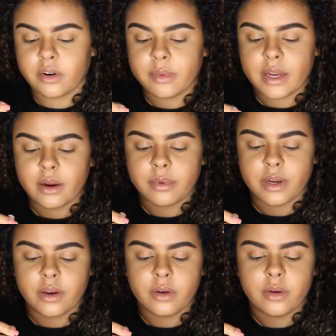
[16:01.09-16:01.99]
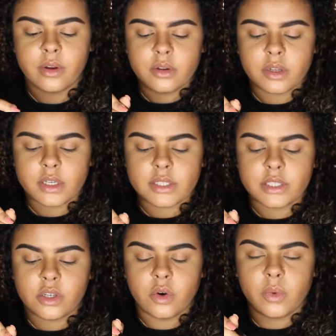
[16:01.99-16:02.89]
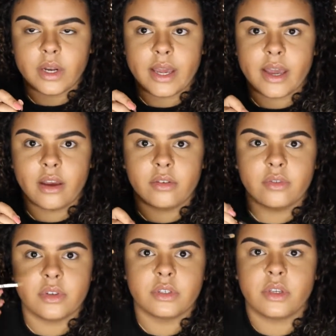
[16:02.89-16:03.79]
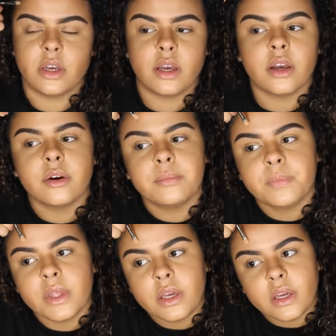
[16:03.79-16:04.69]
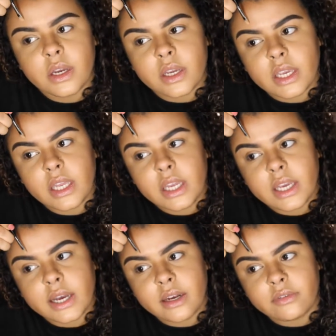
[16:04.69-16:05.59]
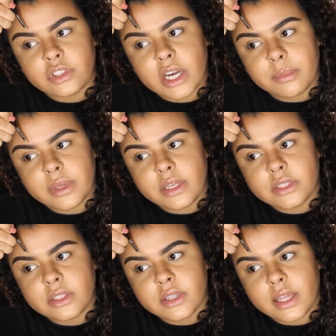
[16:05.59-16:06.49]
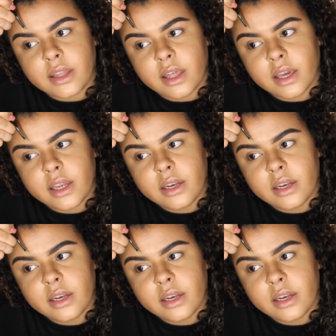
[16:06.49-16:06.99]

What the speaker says: this part of my eyebrow because I don't want to have any kind of choppiness to that